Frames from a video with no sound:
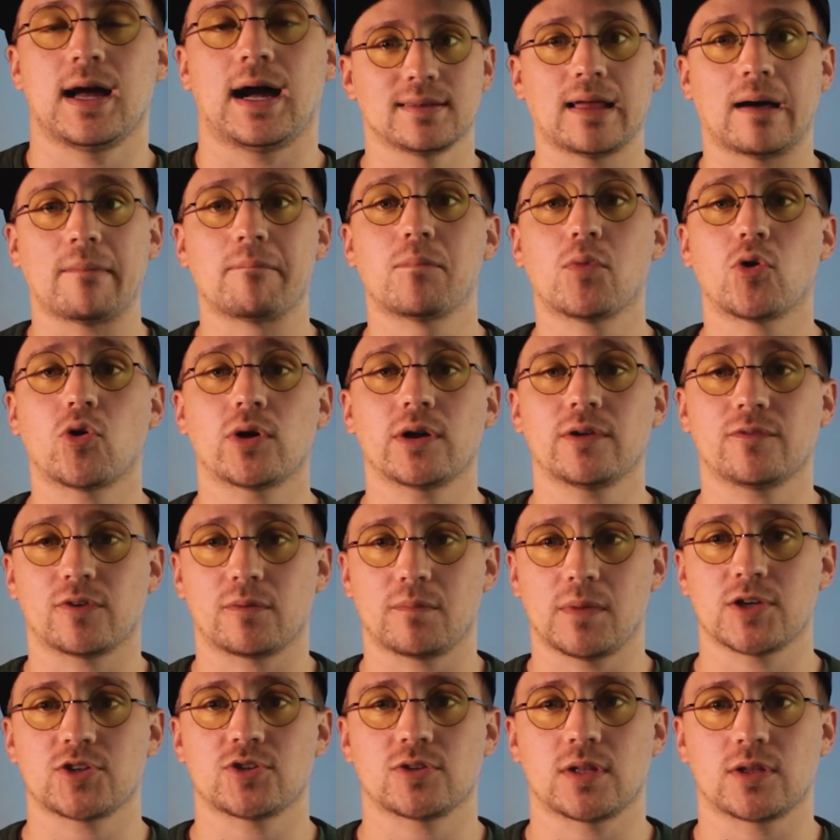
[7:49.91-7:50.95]
The more
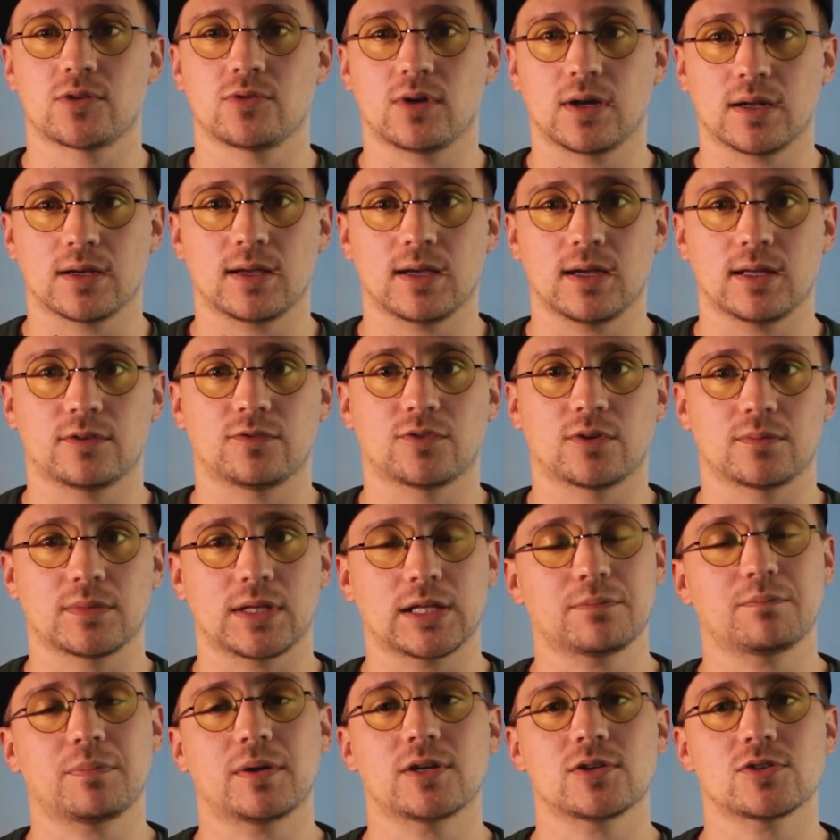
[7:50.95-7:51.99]
information that you can get from
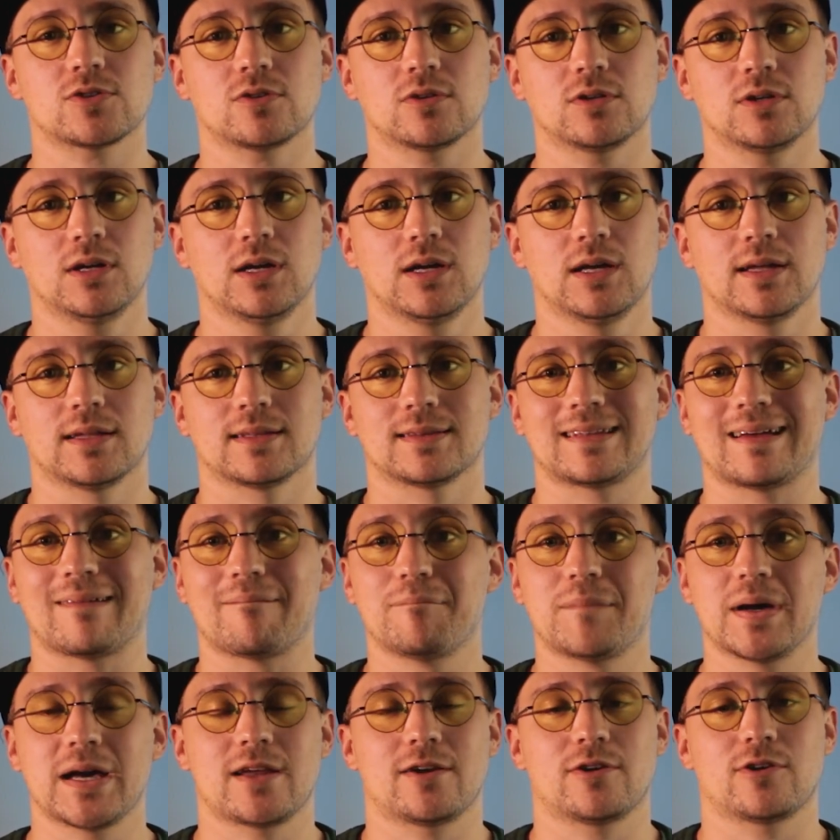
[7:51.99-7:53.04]
that person, the
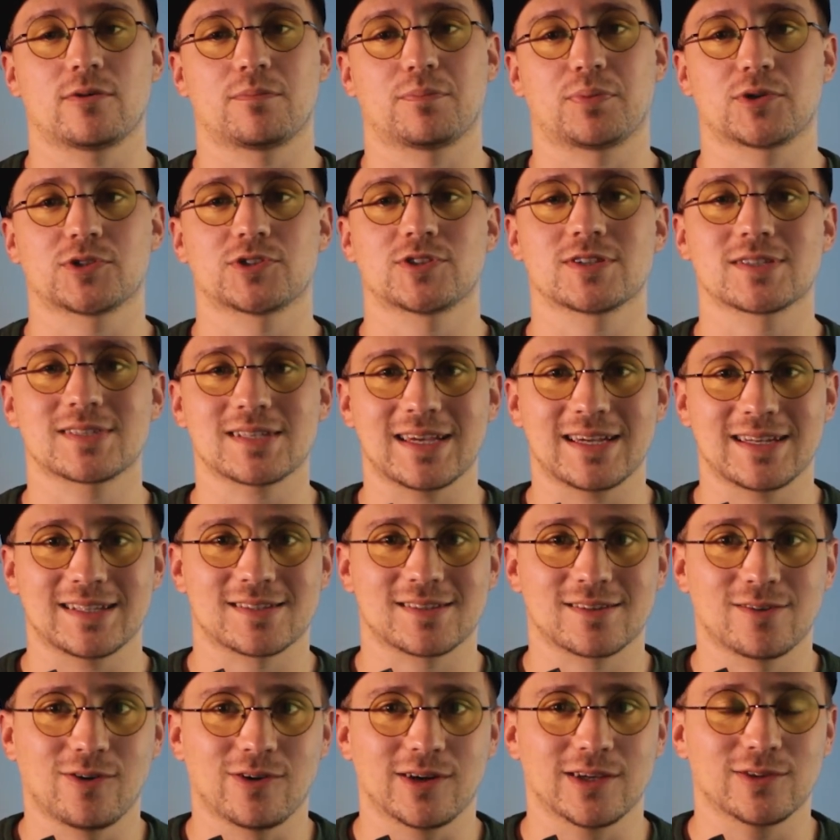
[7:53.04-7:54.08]
better your purchase
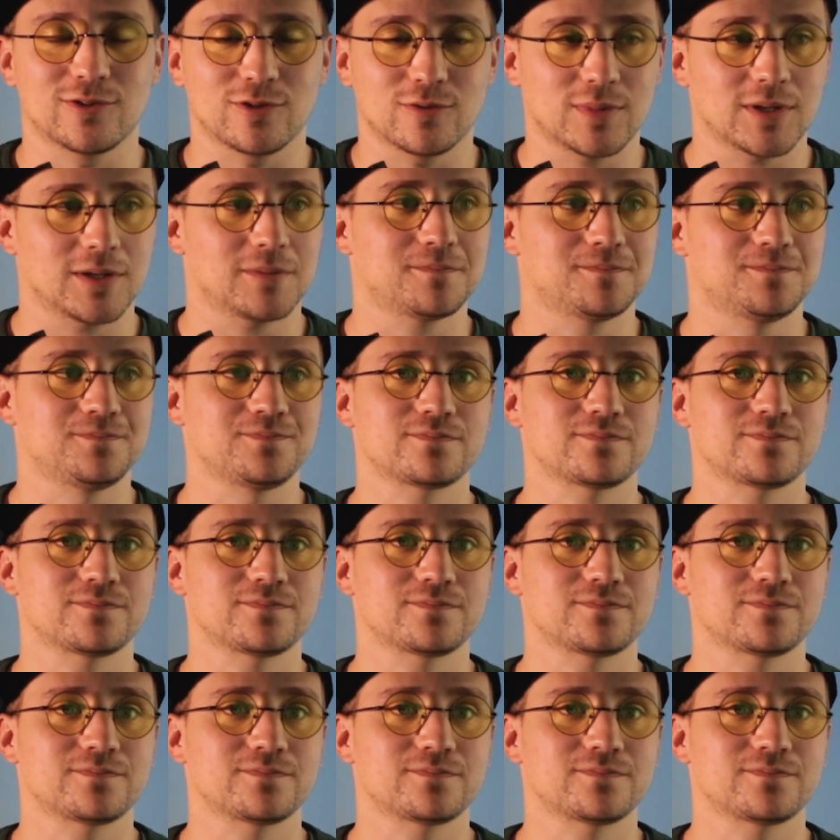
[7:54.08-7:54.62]
it's going to be.